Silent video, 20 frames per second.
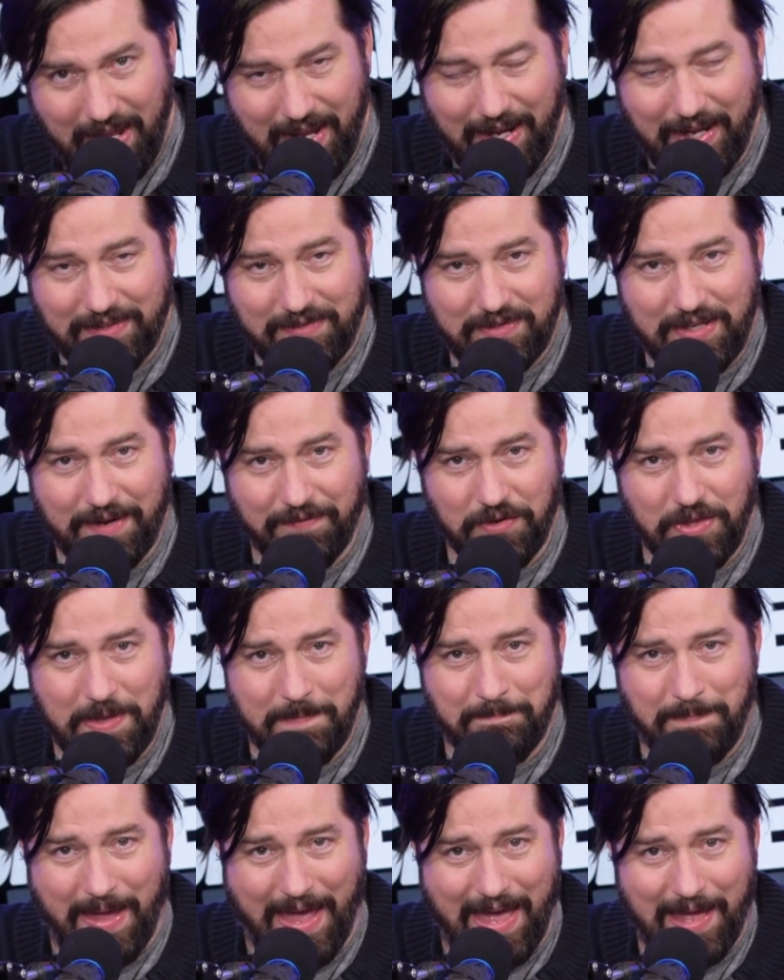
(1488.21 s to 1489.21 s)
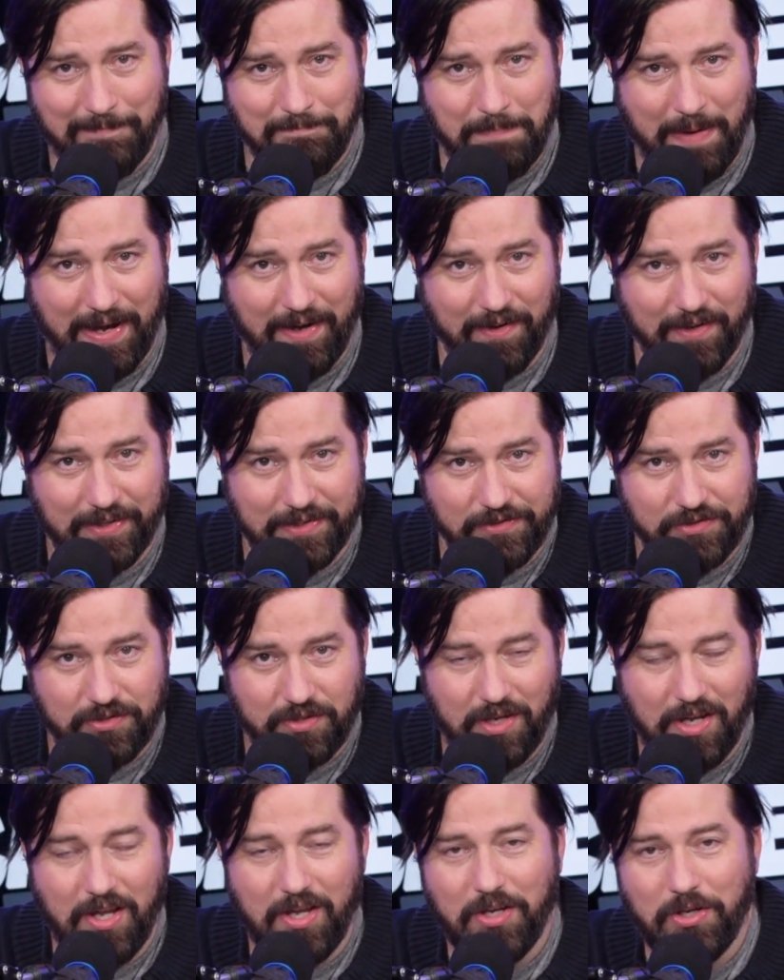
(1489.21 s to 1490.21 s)
It's never the bad parents
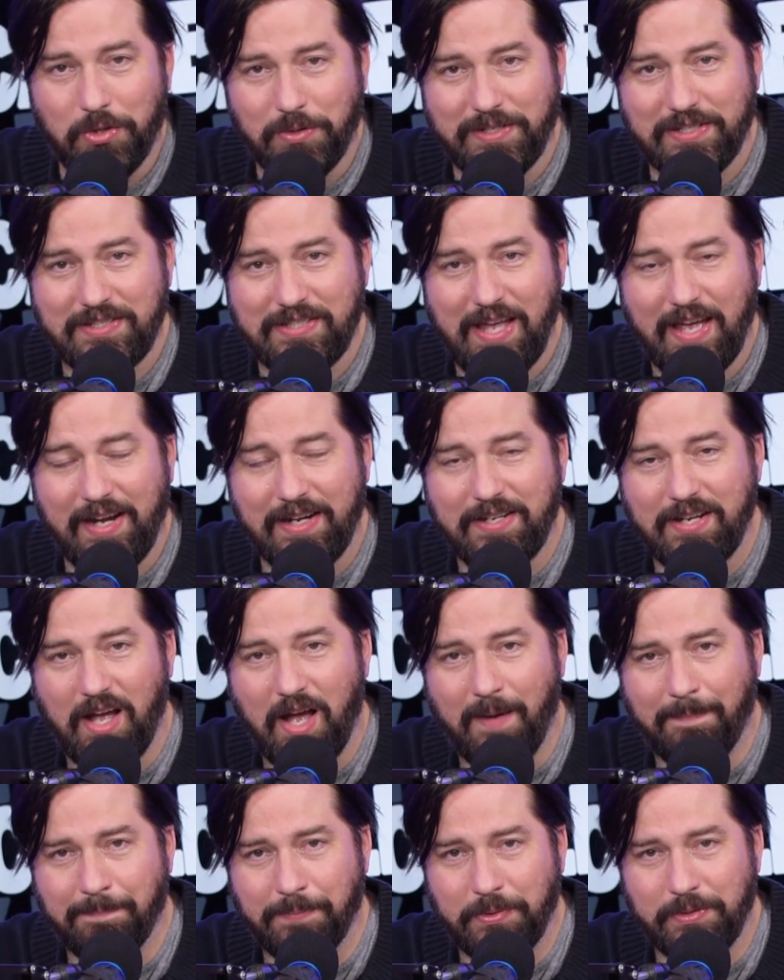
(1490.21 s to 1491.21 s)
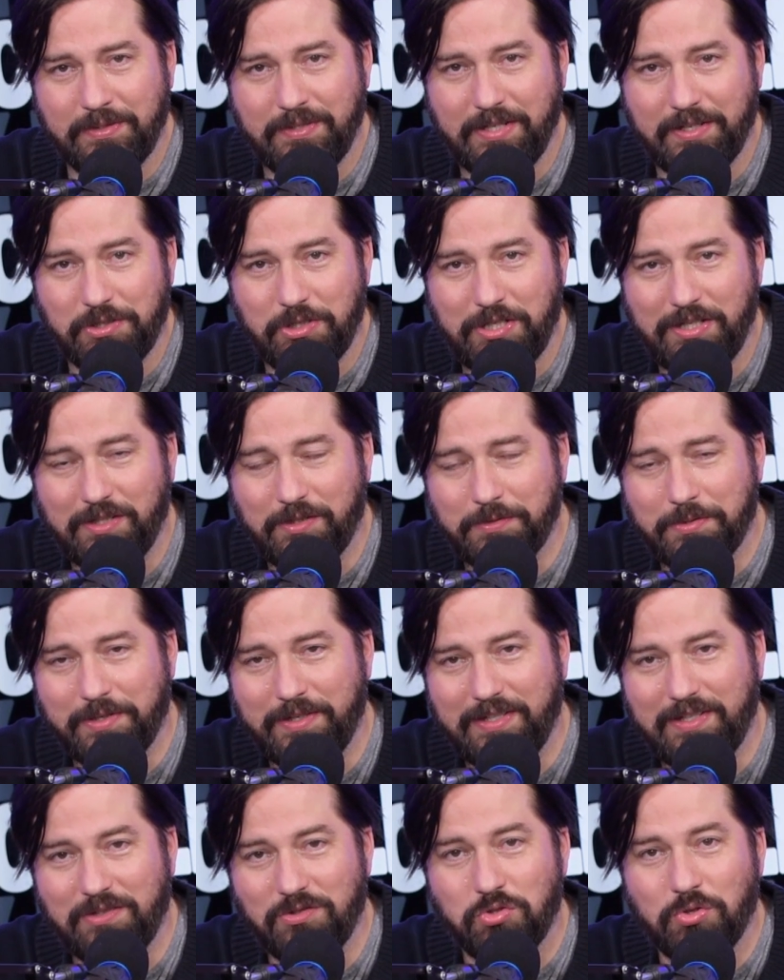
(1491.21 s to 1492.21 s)
who decided to uproot their
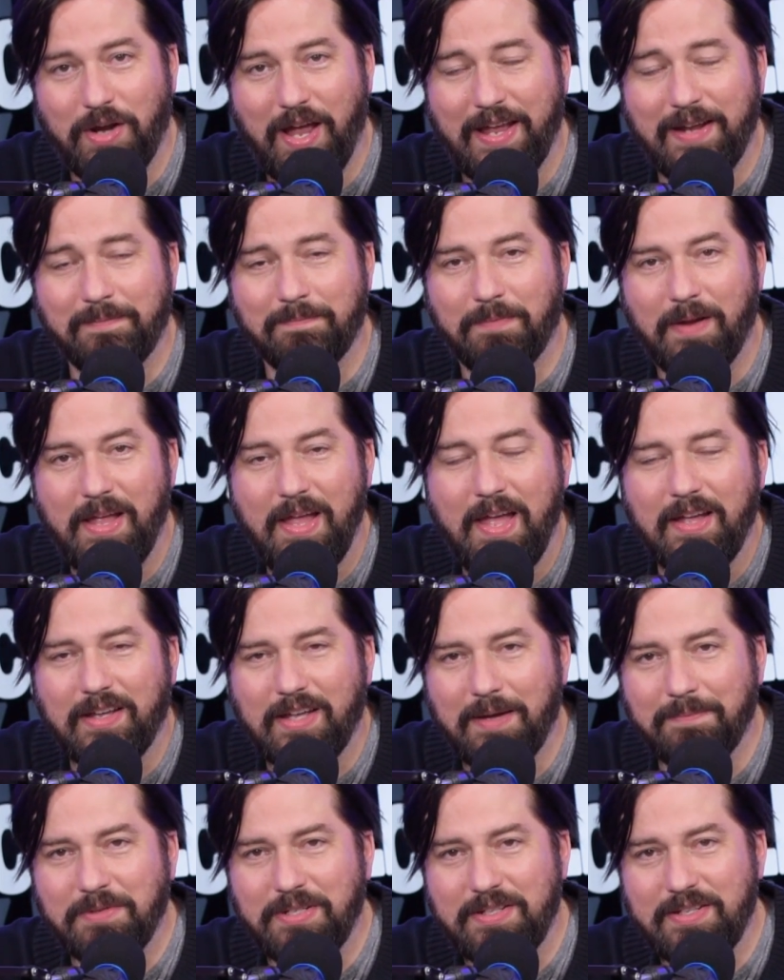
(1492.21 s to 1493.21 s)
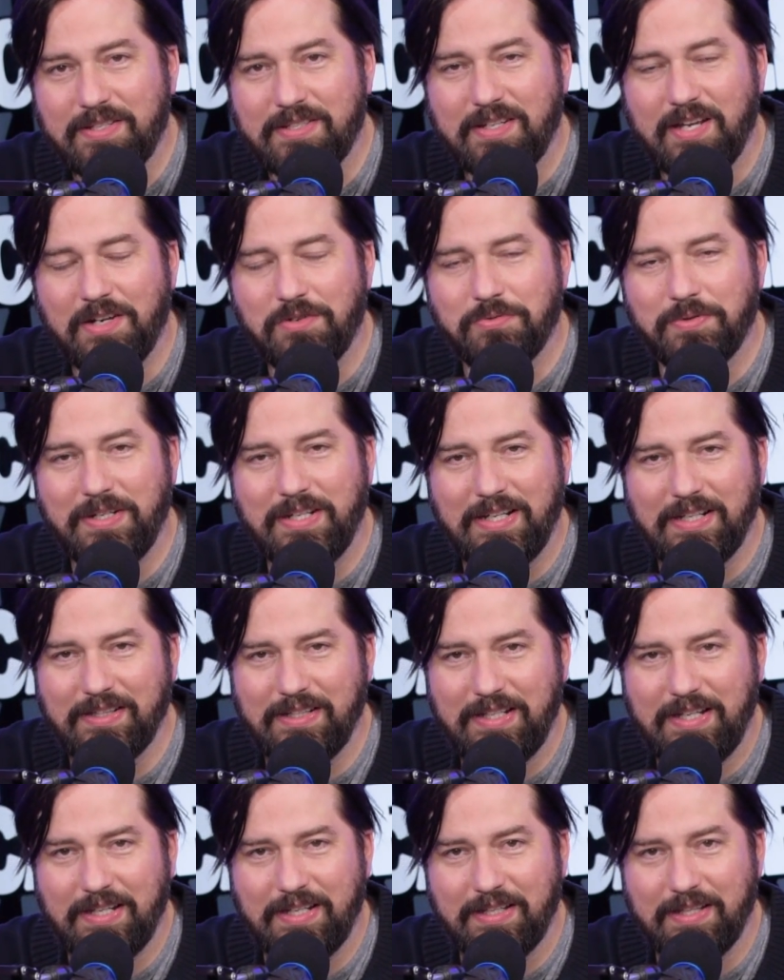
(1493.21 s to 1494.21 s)
children and try and come to this country
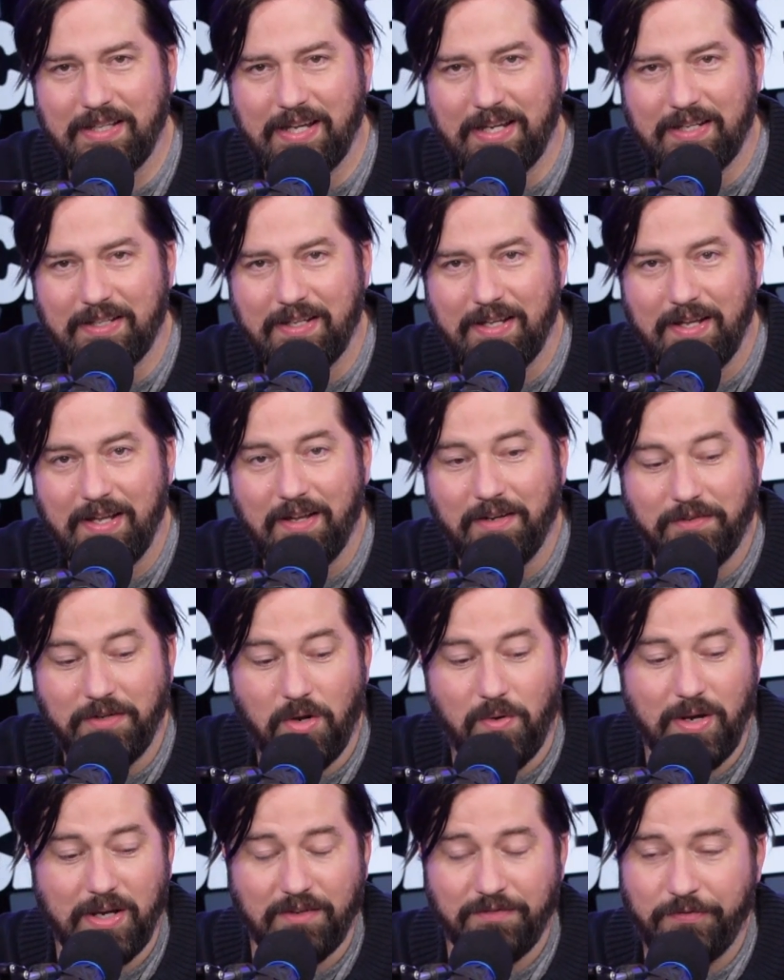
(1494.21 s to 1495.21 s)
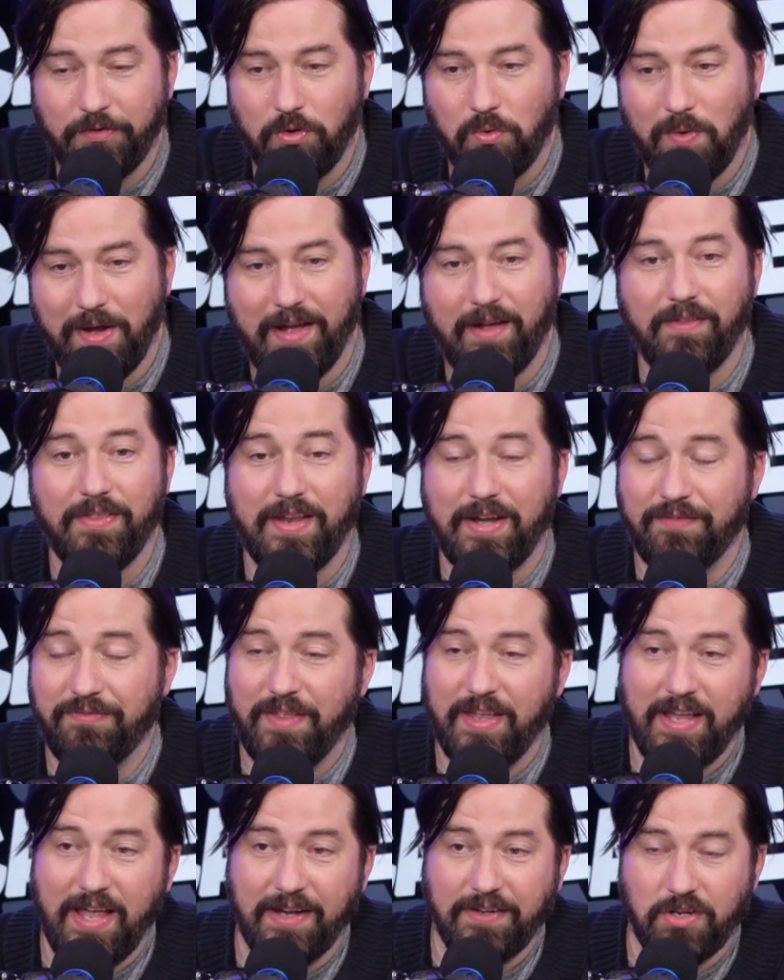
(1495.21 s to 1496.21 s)
illegally, knowing full well that if
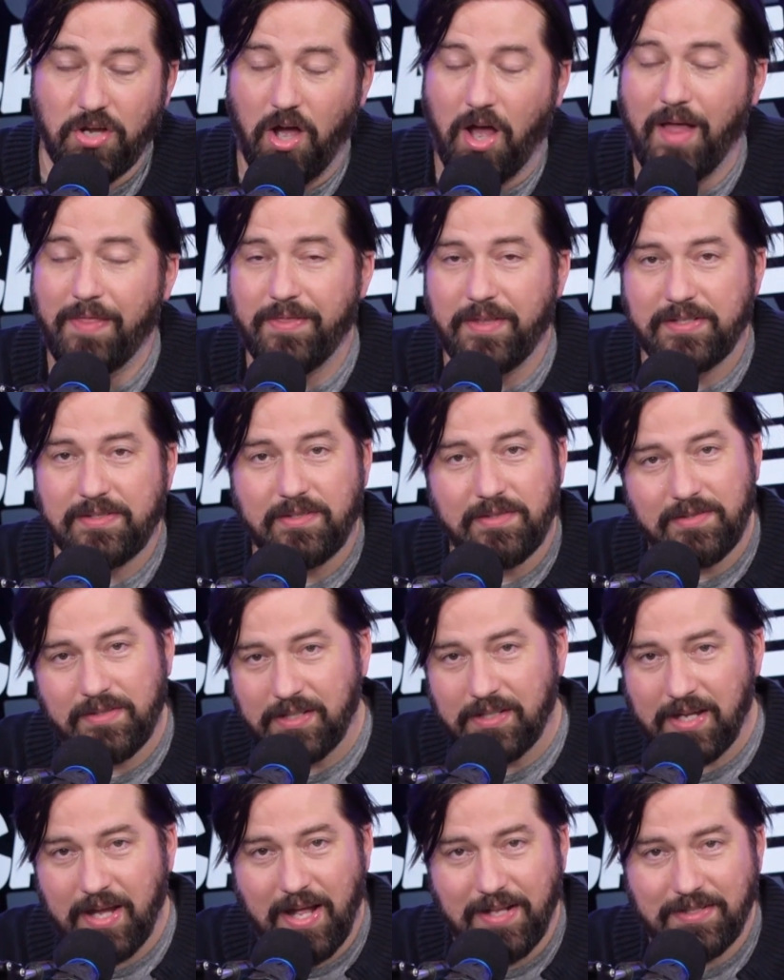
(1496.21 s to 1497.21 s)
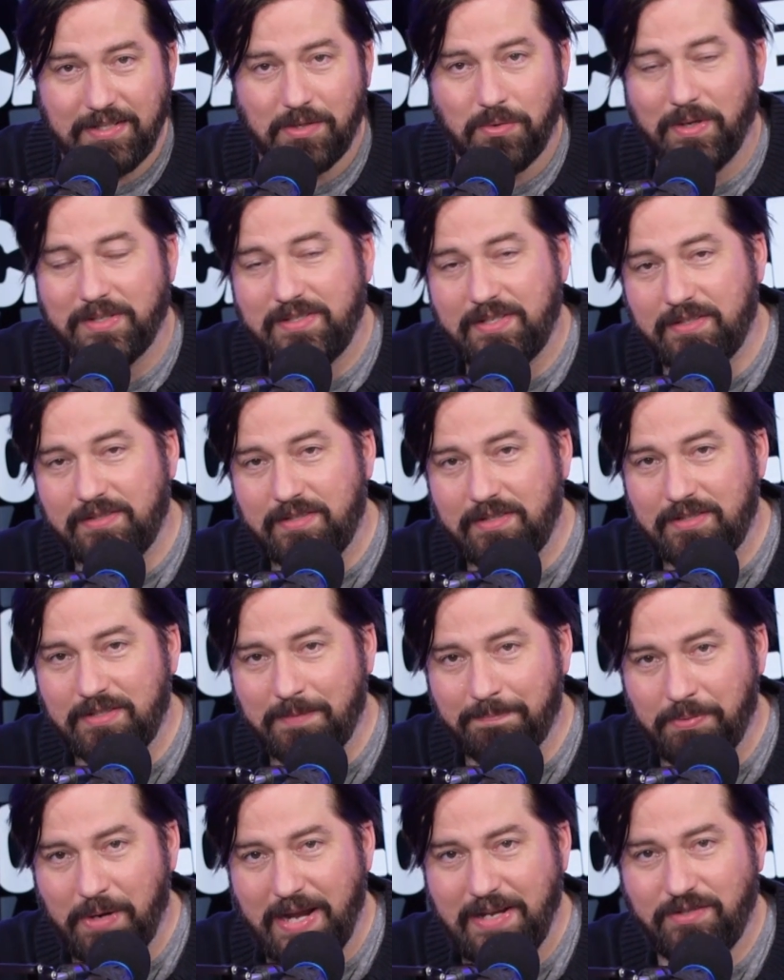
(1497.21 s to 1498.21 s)
they got caught, this is the consequence. This is the
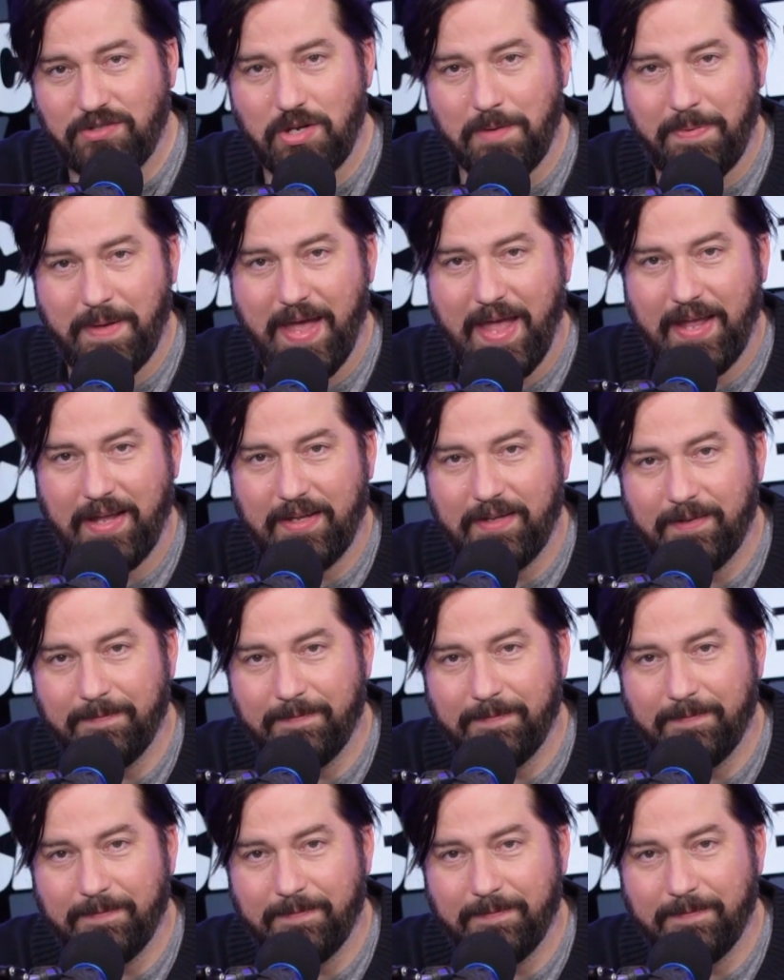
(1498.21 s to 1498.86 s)
price you pay.